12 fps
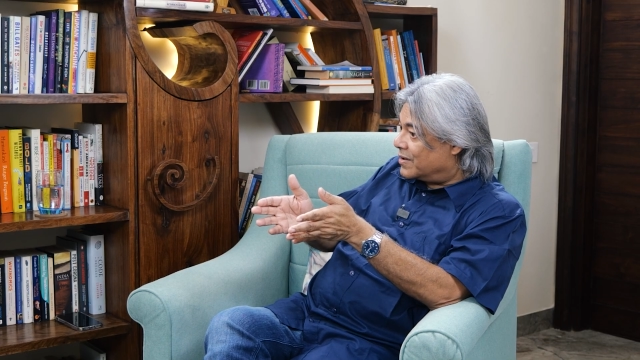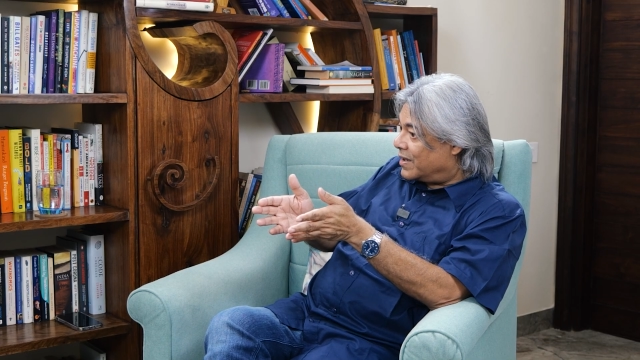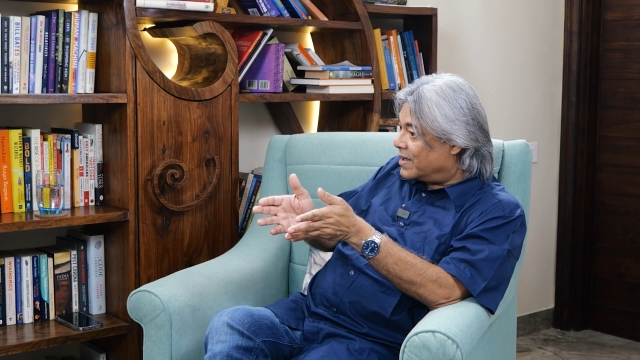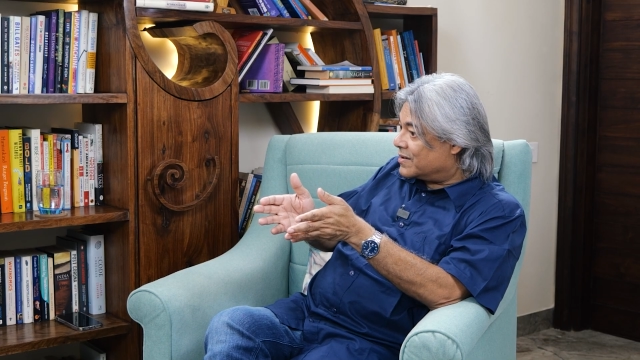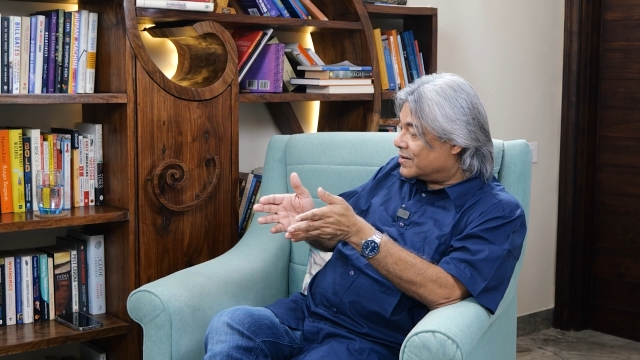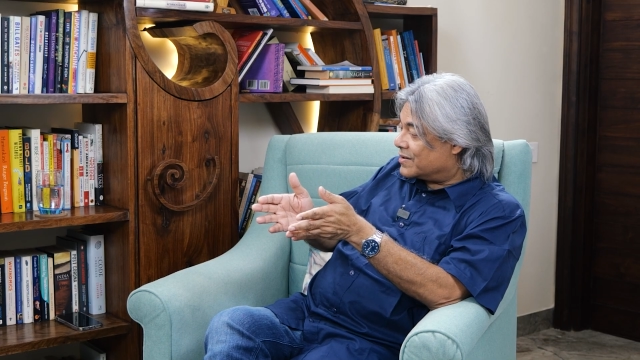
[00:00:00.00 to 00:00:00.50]

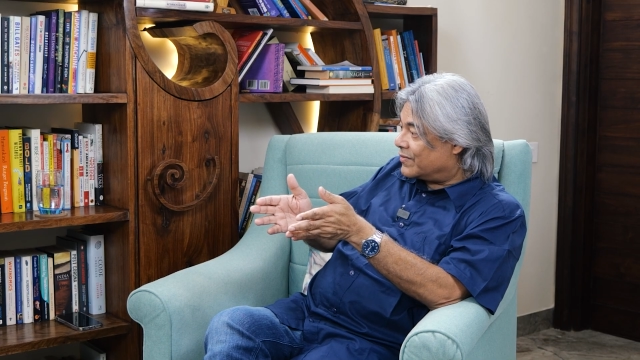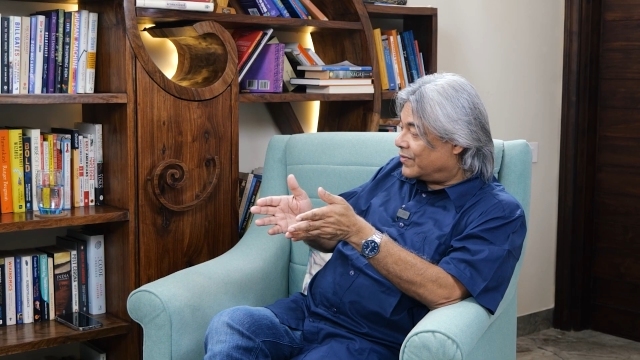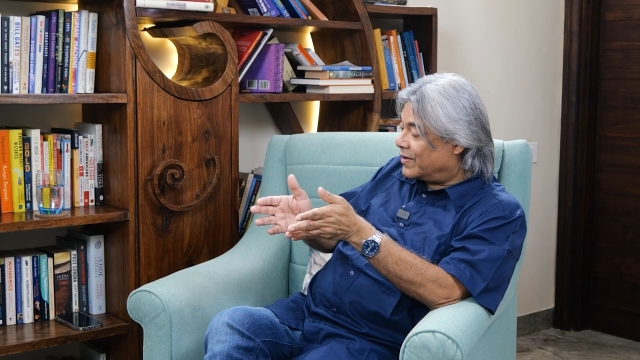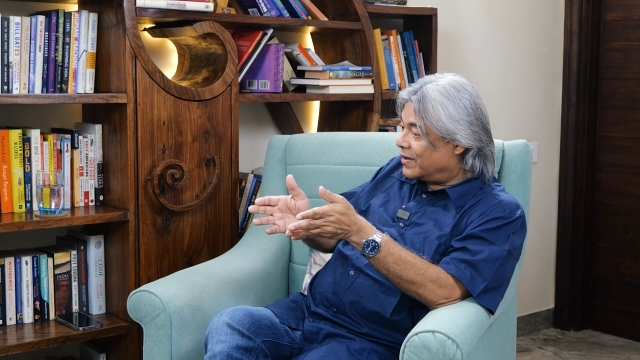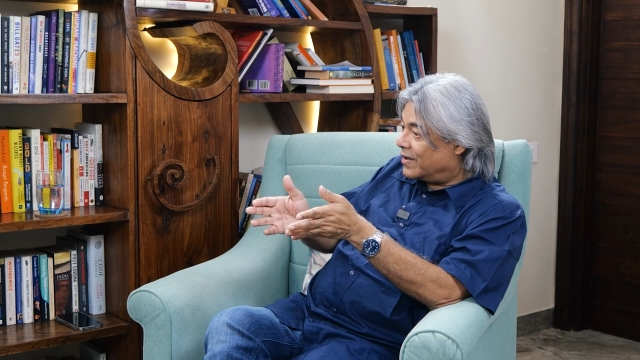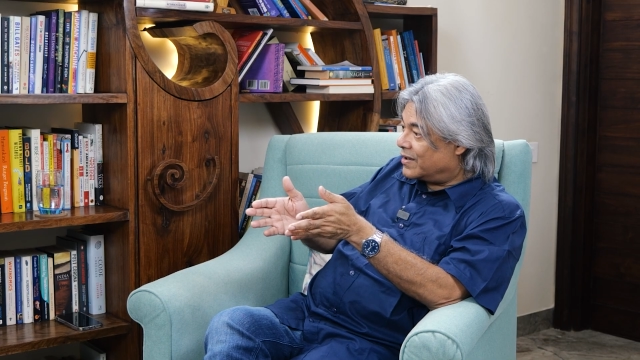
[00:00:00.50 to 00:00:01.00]
unless it's a
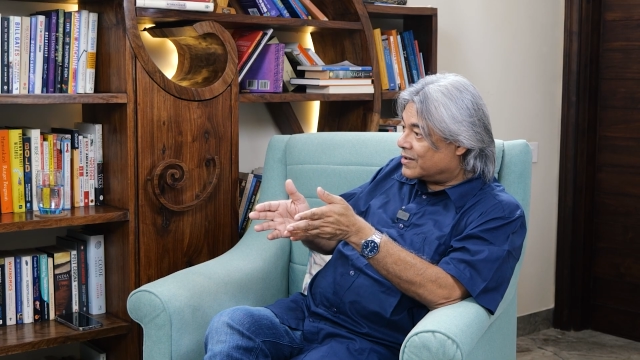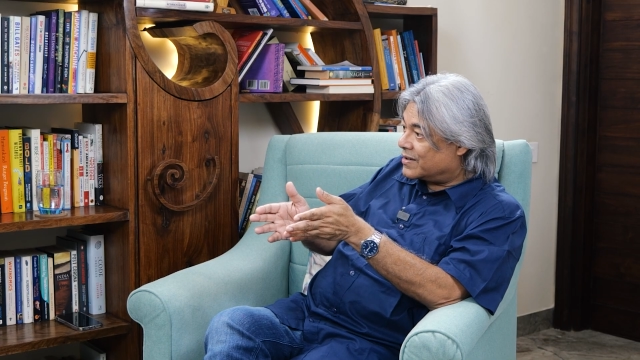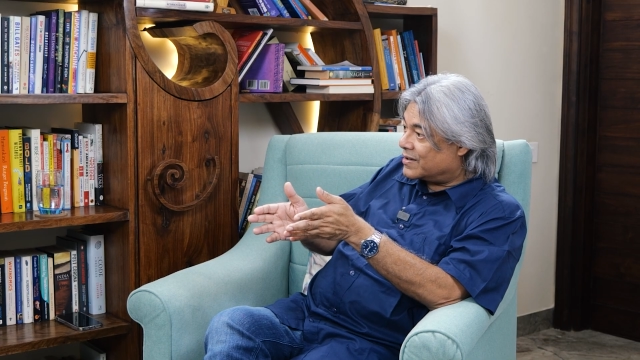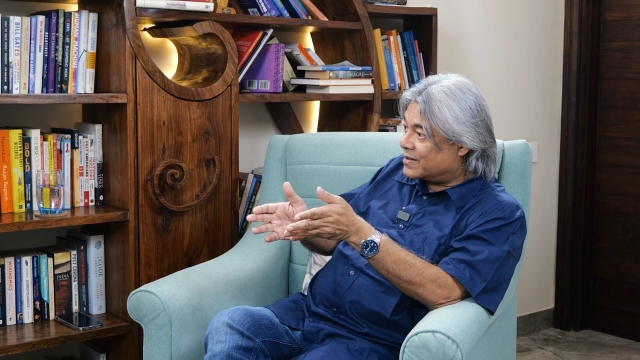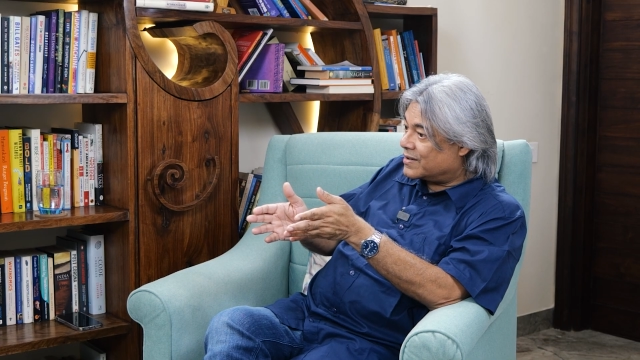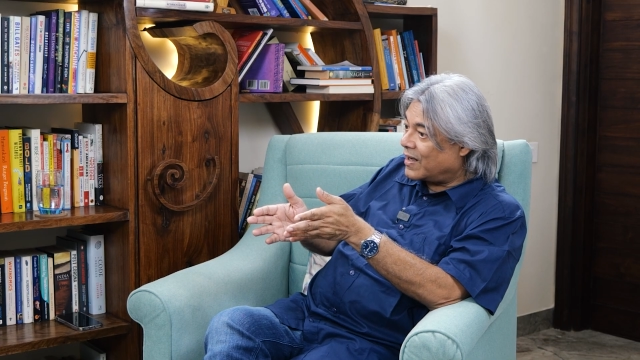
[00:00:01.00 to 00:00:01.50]
very
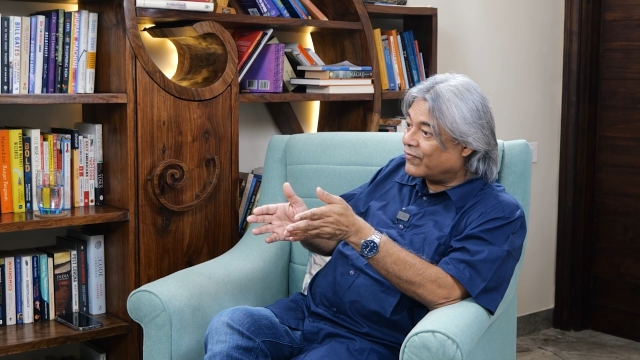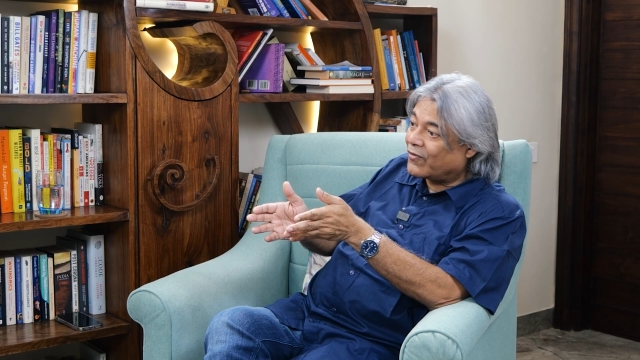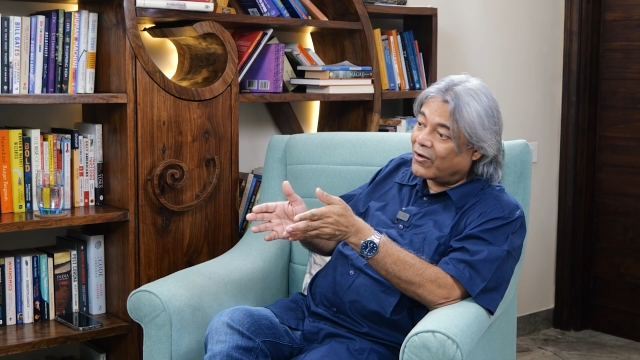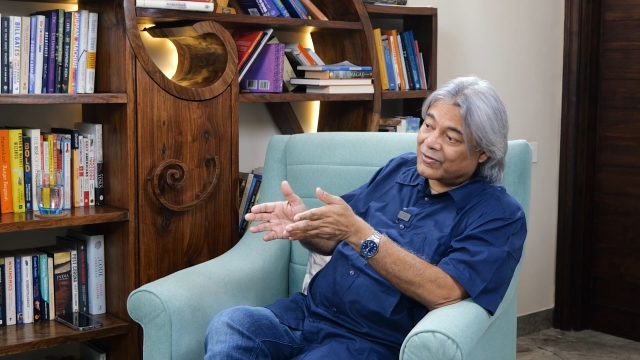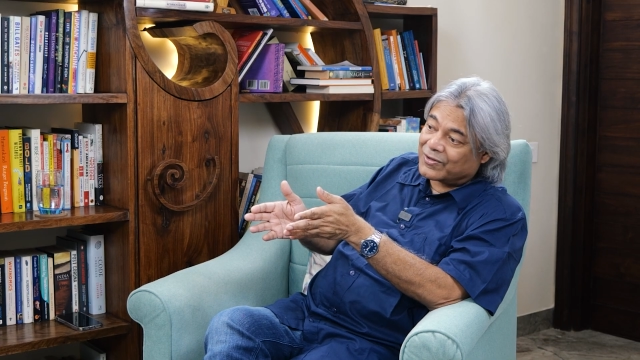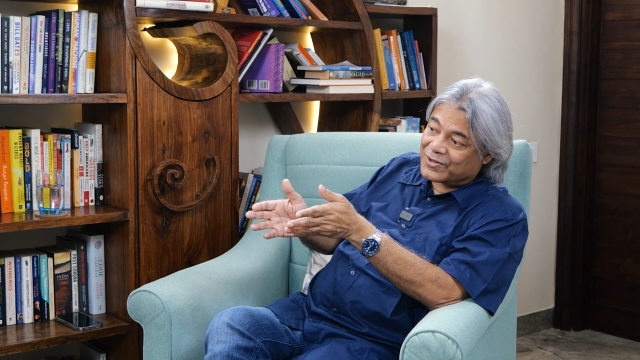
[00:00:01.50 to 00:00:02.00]

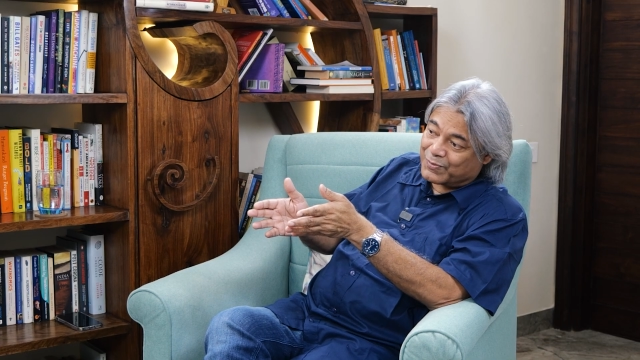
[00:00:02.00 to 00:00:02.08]
self-conscious